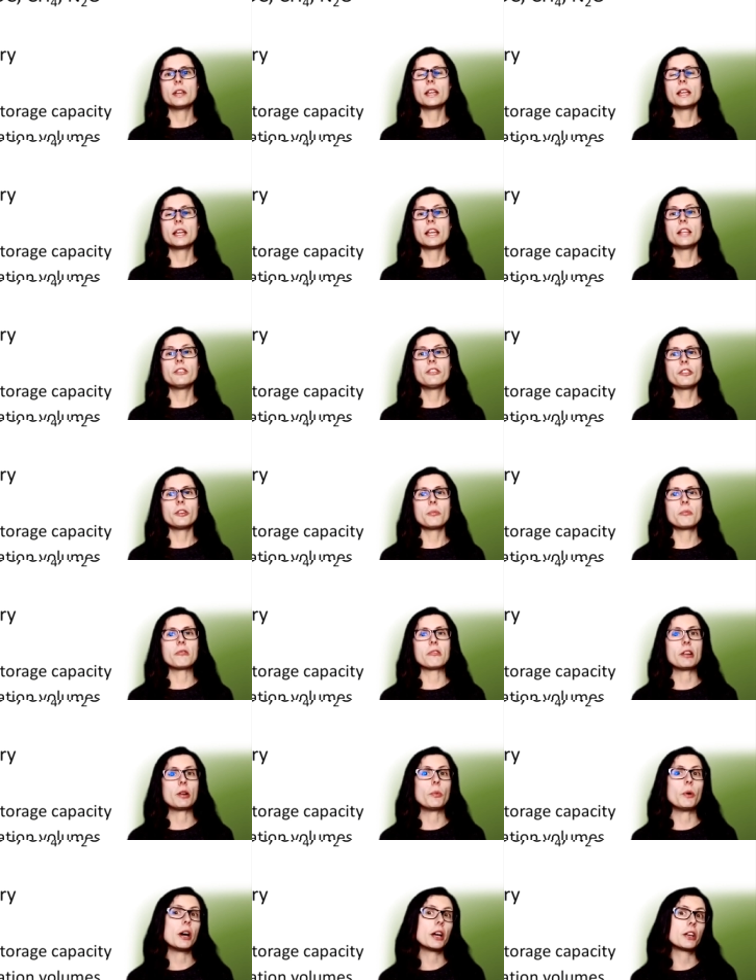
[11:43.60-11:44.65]
In summary,
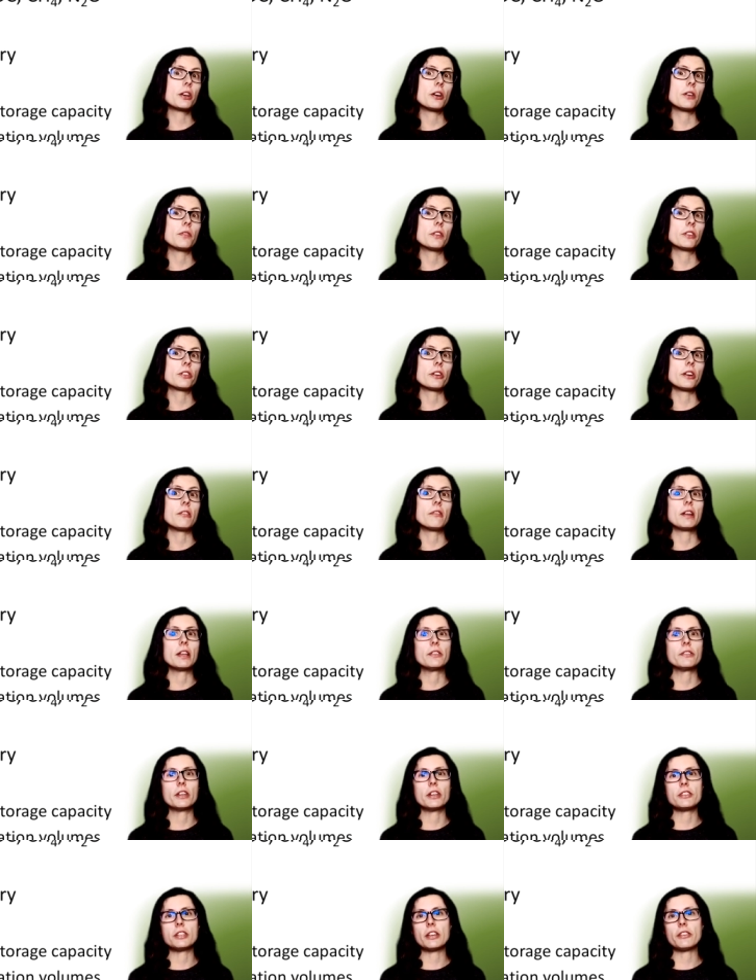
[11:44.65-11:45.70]
why cover slurry and
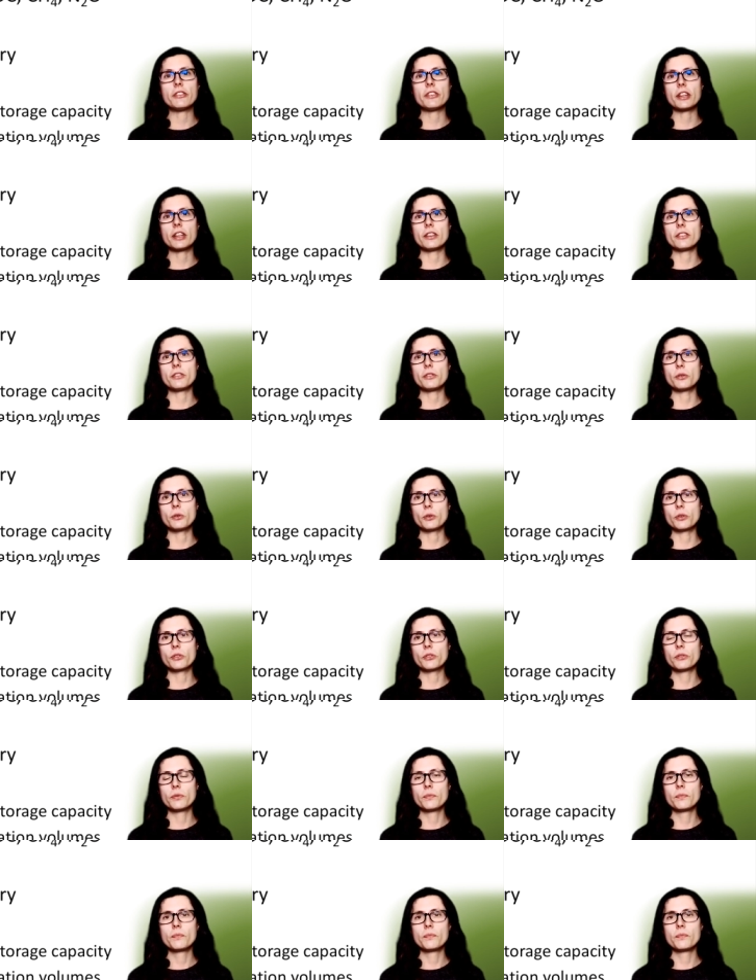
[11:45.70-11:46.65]
digestate stores?